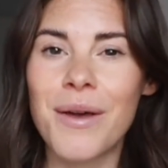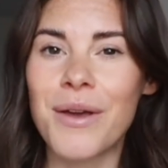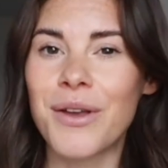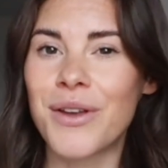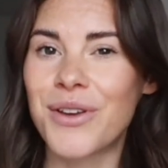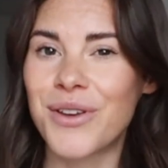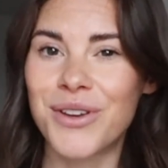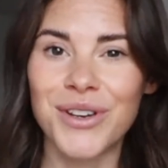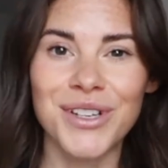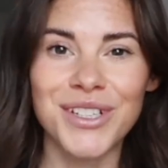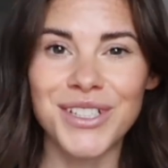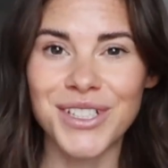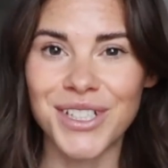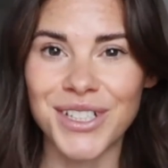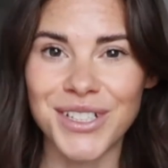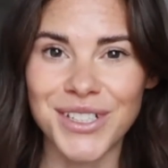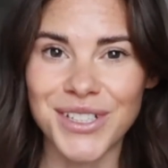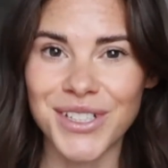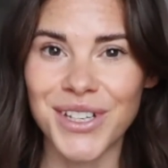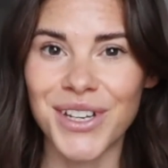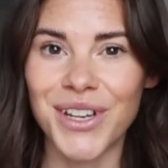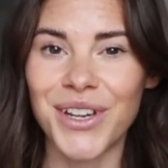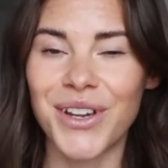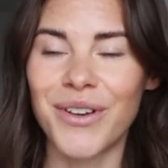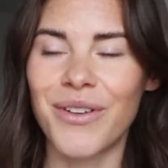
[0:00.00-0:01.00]
good to
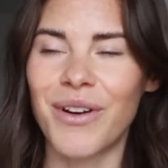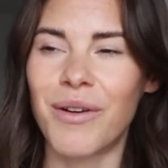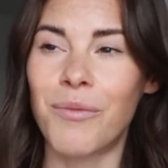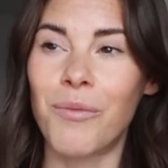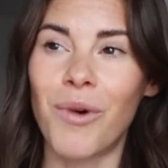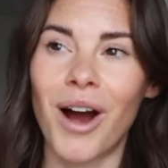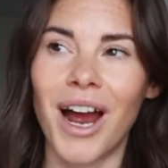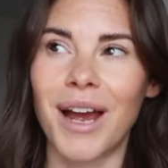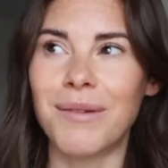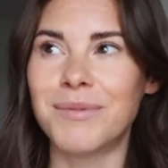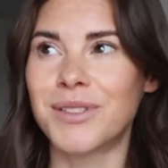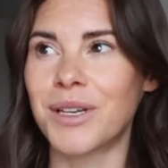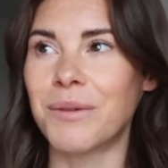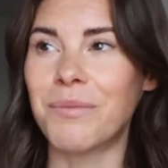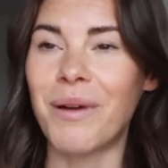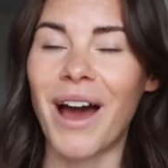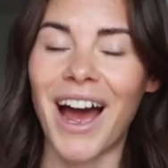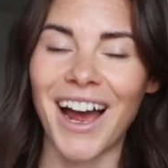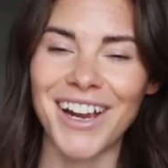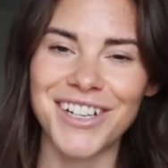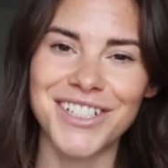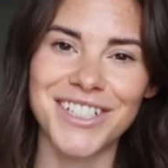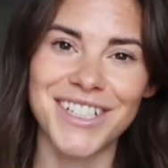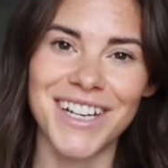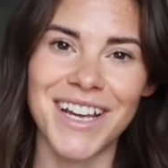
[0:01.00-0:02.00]
do and why I'm so
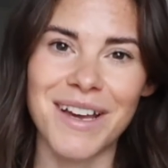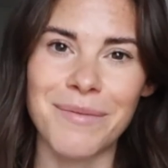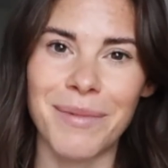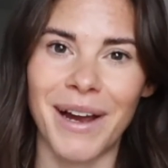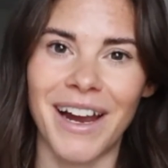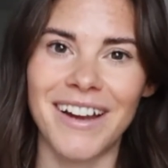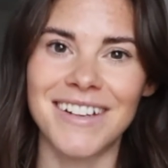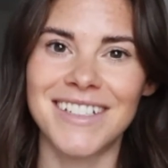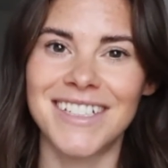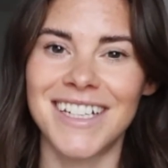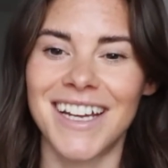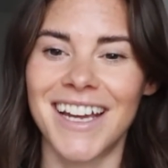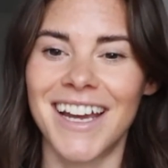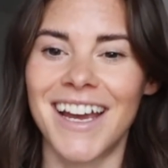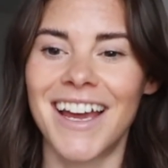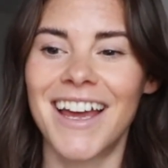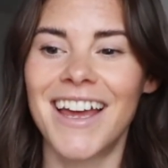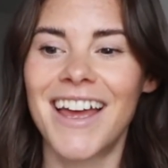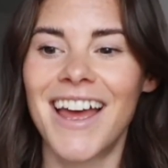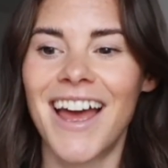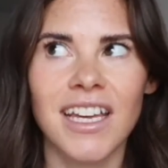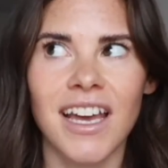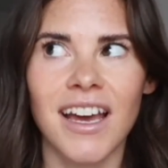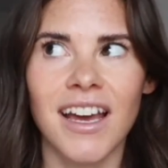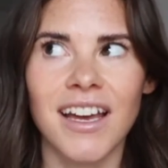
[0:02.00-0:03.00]
passionate about it.
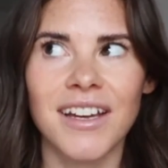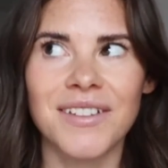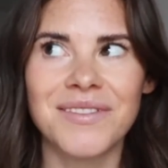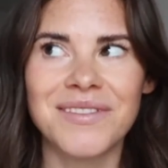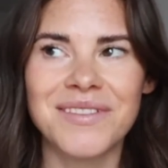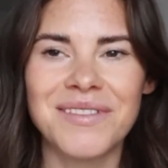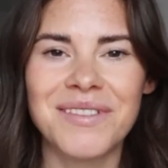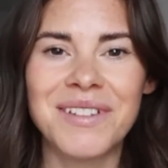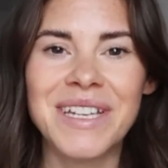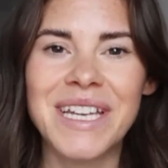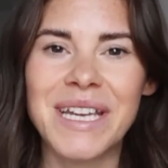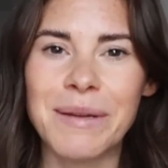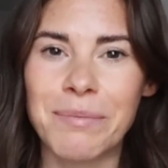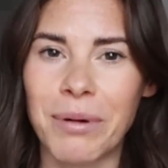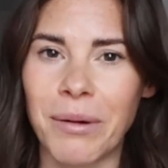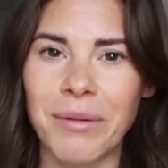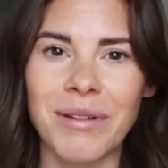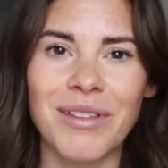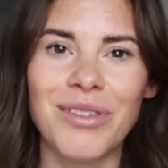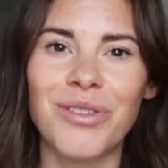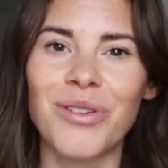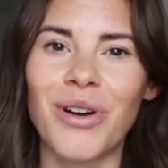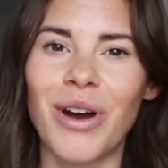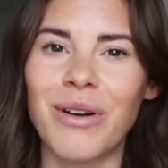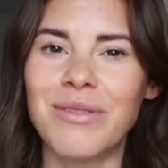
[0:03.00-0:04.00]
Yeah, he probably
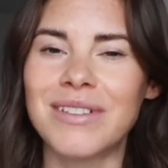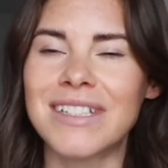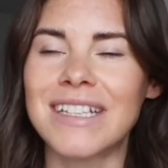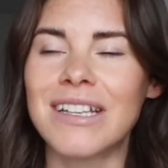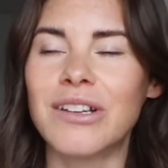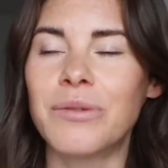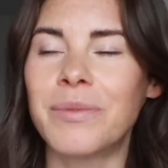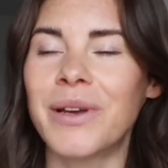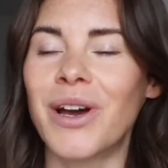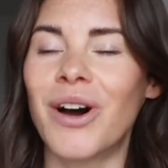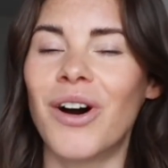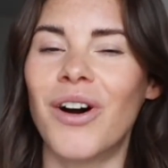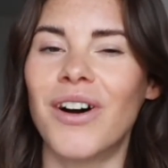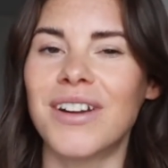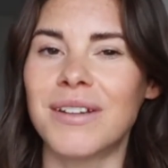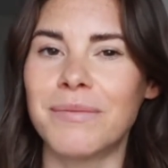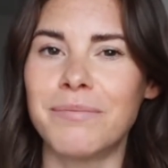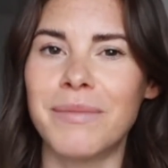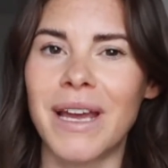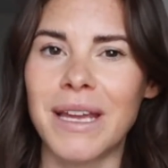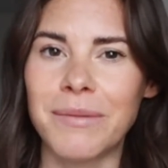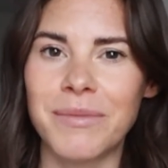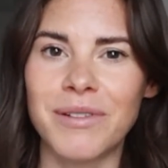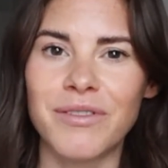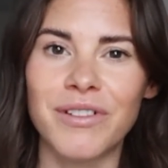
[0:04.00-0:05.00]
thought I was a little bit odd and
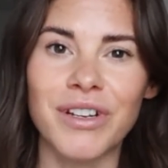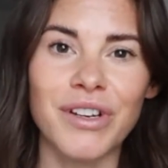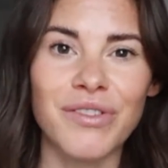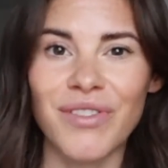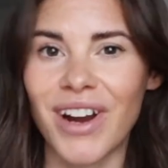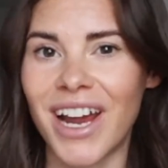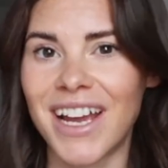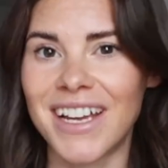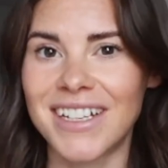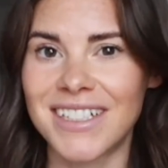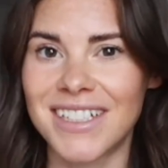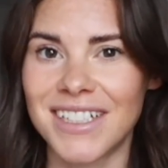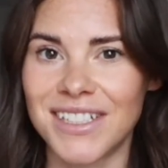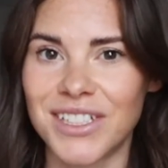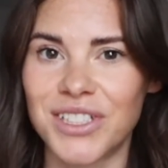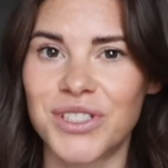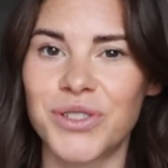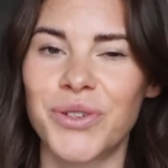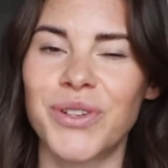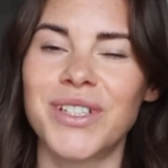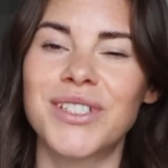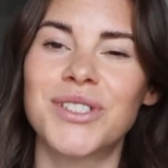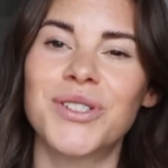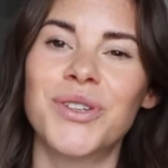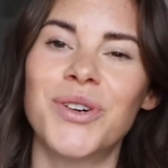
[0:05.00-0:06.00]
maybe regretted his
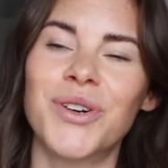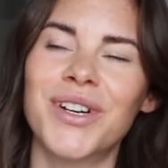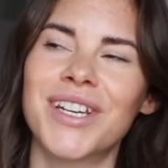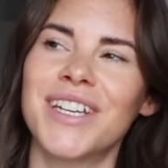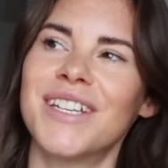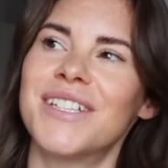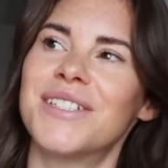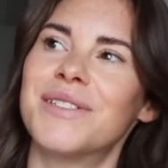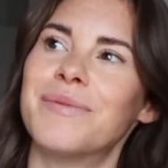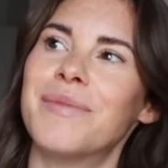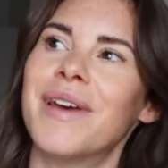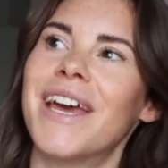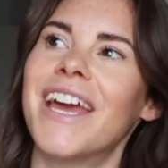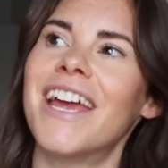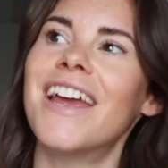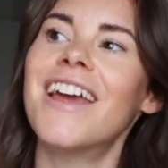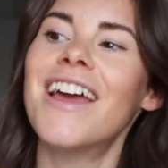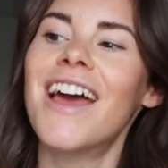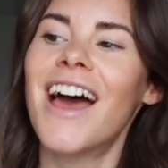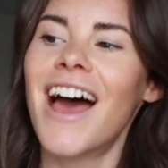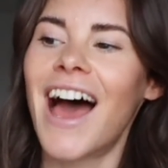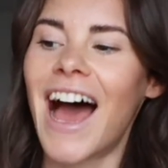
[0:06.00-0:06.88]
choice talking to me.